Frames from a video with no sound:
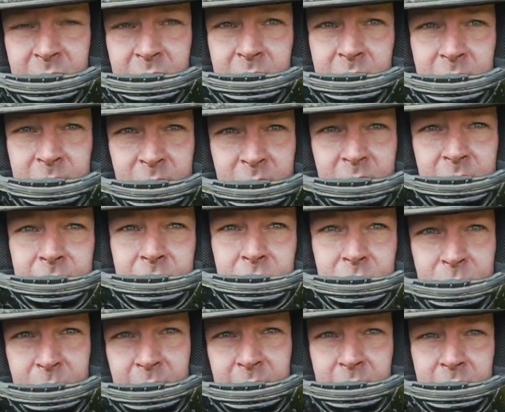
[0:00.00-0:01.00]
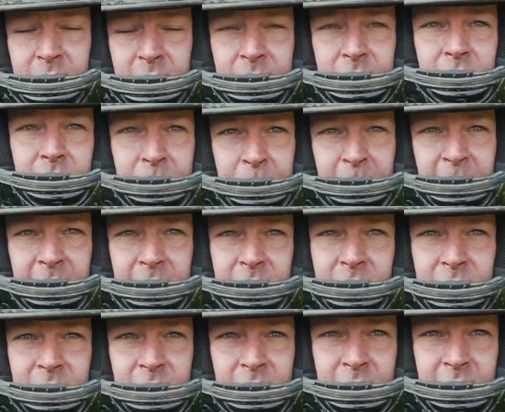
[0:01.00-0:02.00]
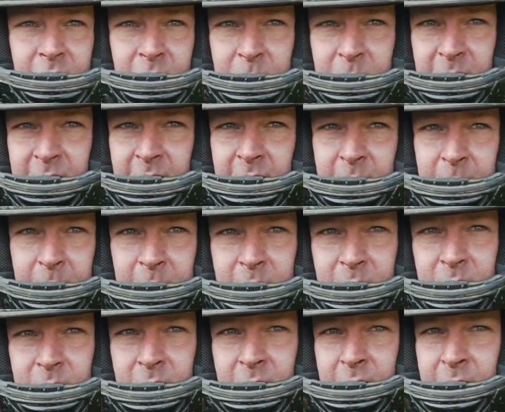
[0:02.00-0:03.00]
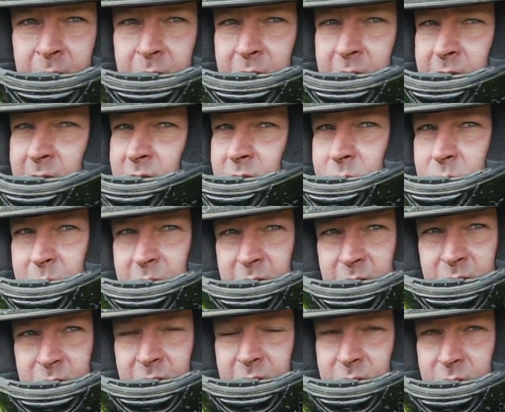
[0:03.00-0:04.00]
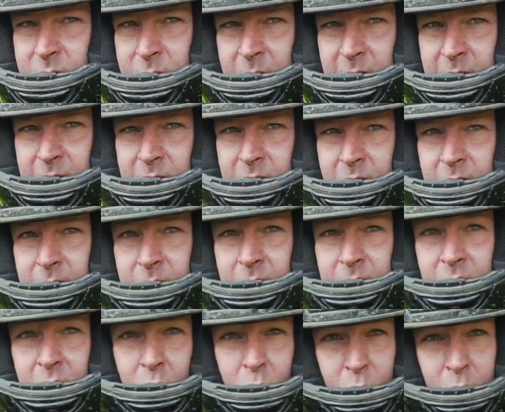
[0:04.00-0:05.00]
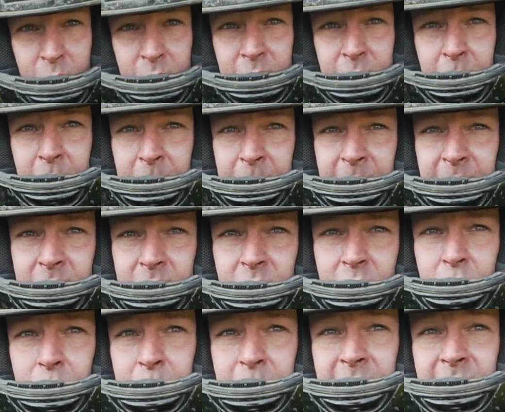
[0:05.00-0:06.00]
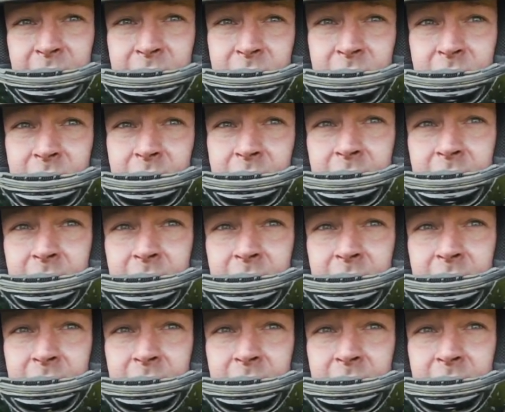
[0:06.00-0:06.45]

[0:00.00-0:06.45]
If, if the ring, if the piston's the same diameter. Yeah, yeah. We can take the rings off of it or swap out the whole piston.